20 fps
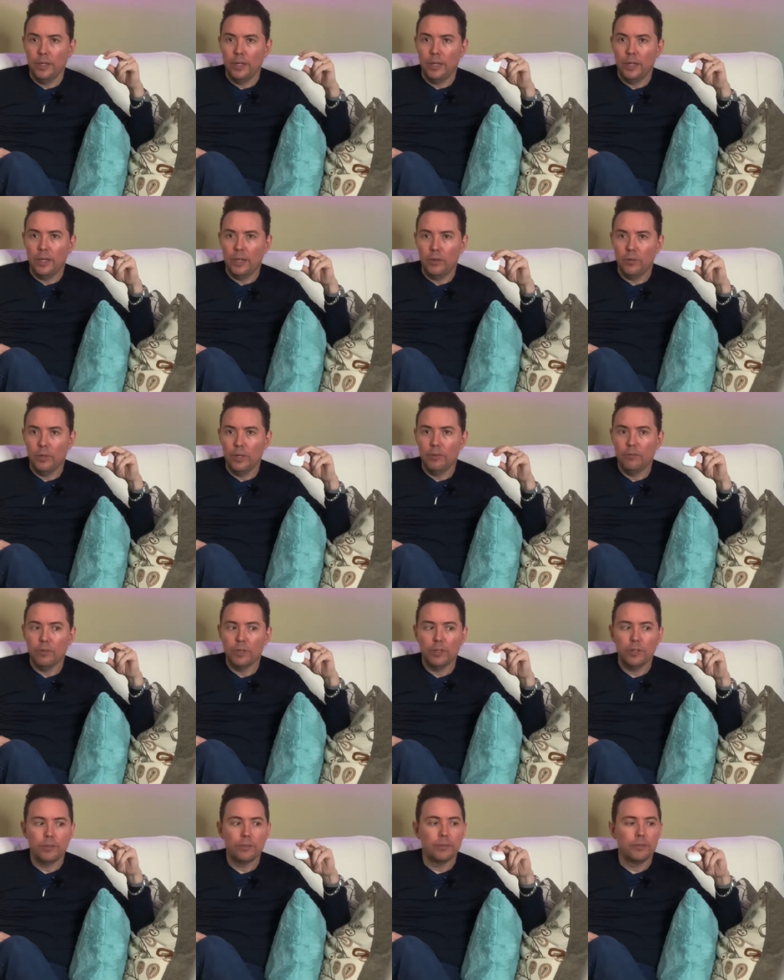
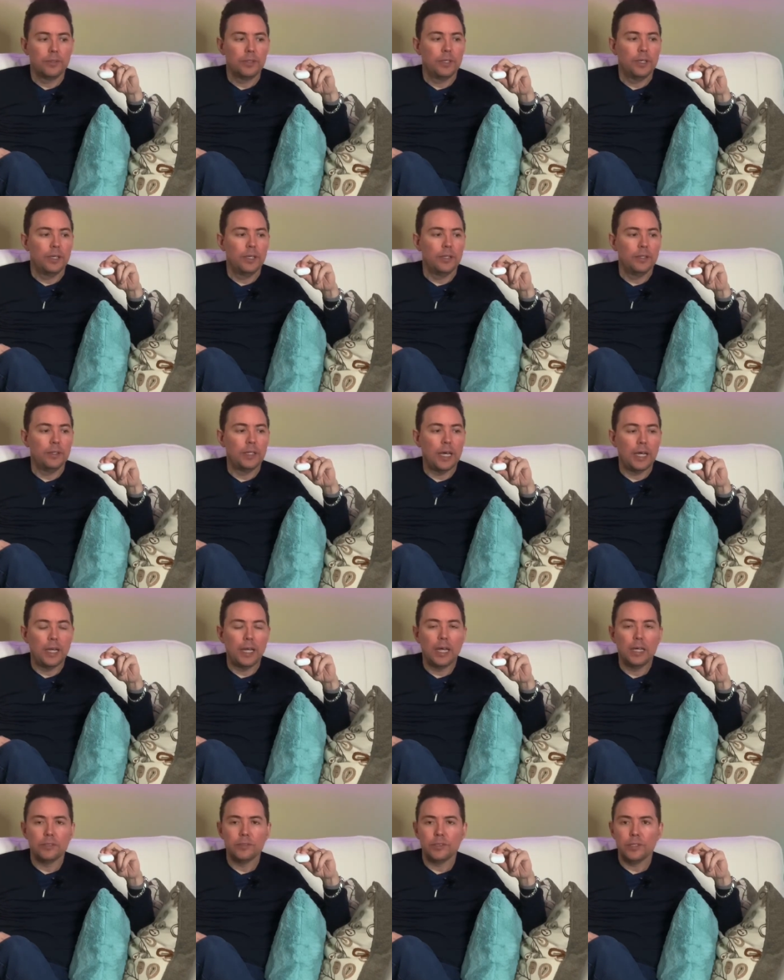However, uh, that
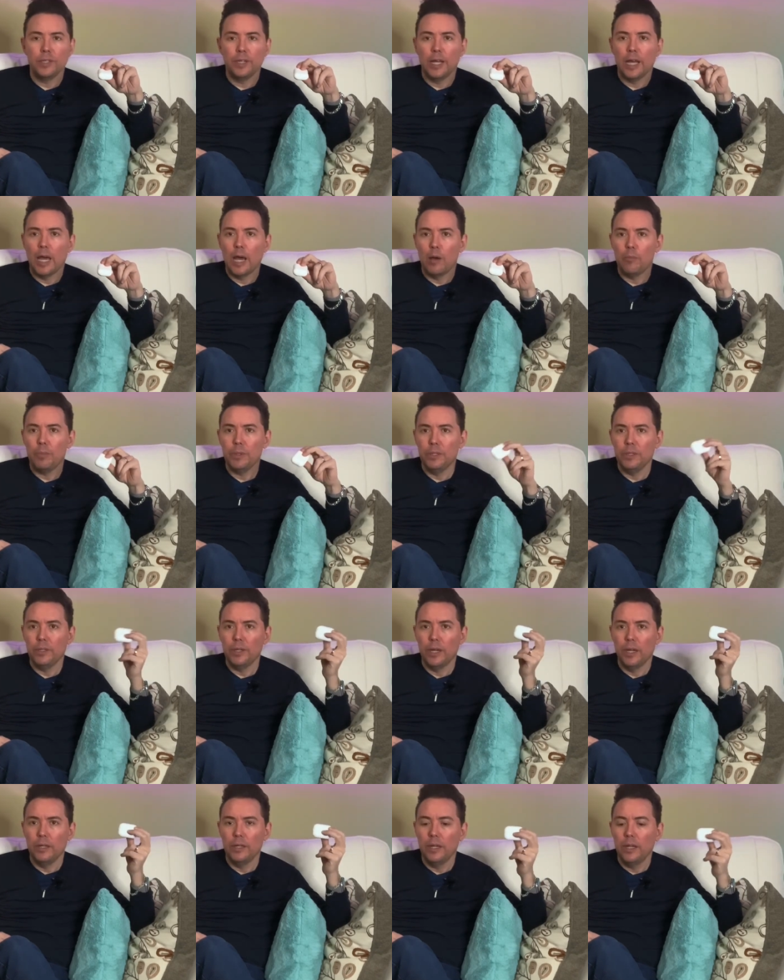hasn't happened
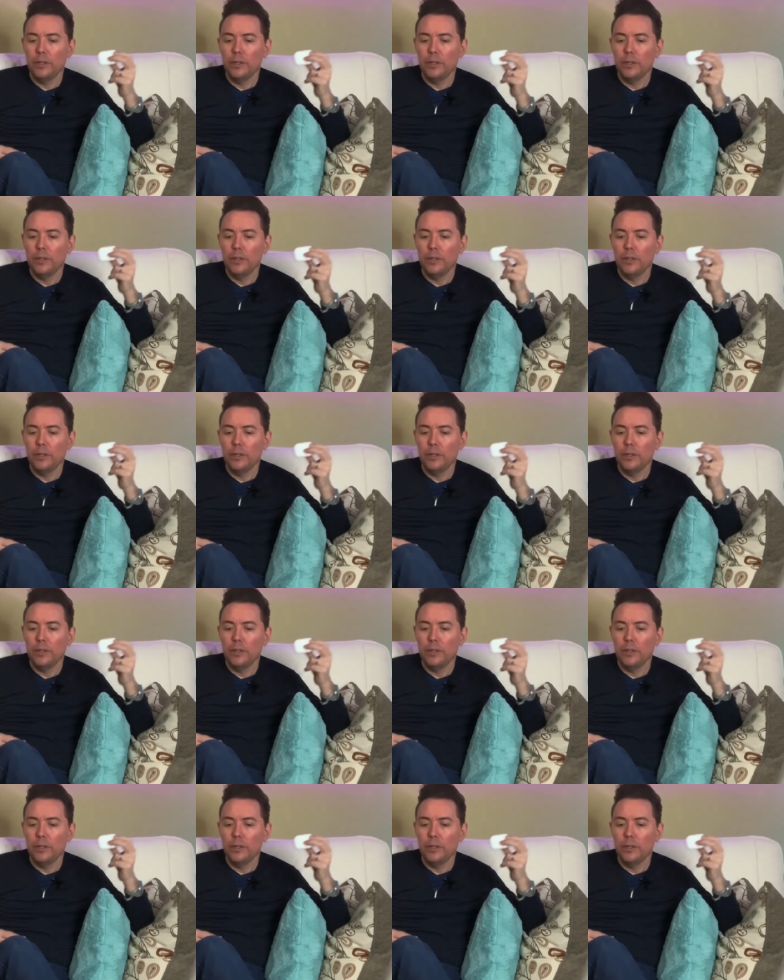yet.